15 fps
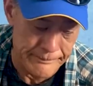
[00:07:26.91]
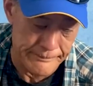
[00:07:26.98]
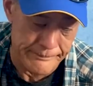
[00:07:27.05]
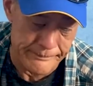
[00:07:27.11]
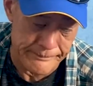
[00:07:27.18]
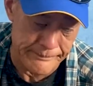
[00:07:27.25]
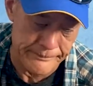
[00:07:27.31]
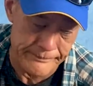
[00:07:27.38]

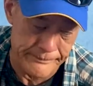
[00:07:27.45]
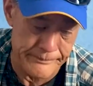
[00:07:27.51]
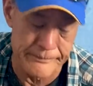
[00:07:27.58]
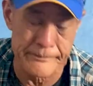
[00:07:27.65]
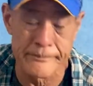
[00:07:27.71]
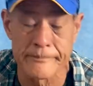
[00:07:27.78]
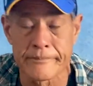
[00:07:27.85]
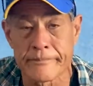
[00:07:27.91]
So
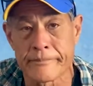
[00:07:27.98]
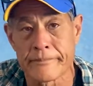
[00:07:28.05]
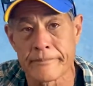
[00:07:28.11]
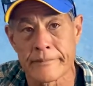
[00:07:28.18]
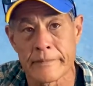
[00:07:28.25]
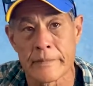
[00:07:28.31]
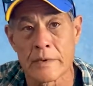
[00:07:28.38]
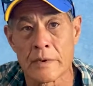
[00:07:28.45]
you
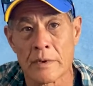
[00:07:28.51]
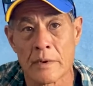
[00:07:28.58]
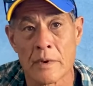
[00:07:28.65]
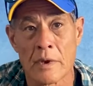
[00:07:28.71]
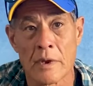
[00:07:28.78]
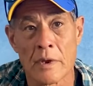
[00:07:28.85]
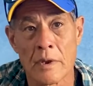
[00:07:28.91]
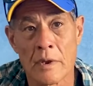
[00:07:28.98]
graduated from
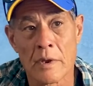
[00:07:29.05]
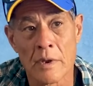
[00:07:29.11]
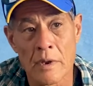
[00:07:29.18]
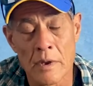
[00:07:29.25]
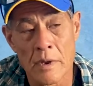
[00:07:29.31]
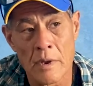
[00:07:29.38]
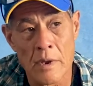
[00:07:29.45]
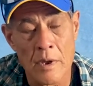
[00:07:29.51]
CSM
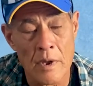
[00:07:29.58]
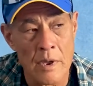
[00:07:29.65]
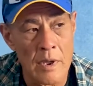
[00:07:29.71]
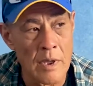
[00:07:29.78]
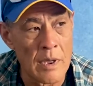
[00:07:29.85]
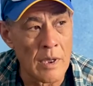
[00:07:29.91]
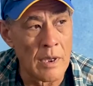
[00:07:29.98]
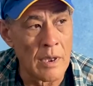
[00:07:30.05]
then?
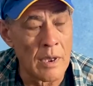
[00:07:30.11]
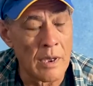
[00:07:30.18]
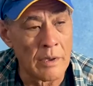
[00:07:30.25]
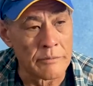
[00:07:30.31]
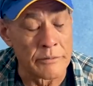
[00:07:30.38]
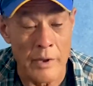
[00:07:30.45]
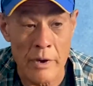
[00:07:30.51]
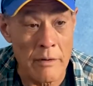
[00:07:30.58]

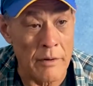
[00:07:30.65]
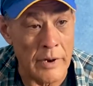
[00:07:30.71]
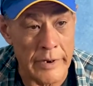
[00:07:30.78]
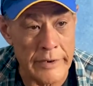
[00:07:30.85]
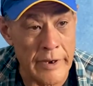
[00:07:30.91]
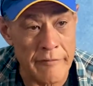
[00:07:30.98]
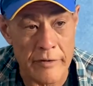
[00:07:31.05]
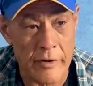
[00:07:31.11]
No, I
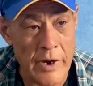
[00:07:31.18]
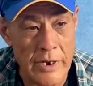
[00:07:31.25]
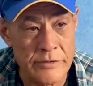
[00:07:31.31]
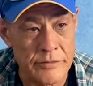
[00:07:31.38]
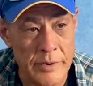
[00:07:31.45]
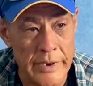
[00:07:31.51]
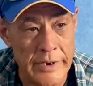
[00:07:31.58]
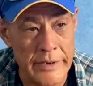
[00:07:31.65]
never
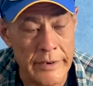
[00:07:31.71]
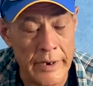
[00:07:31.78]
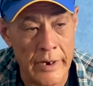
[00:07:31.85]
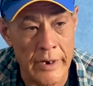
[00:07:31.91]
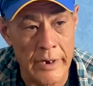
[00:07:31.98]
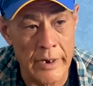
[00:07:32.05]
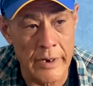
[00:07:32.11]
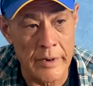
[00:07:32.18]
graduated.
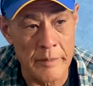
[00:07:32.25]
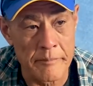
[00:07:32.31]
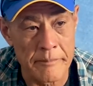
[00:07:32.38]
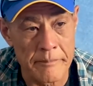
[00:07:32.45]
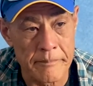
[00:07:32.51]
So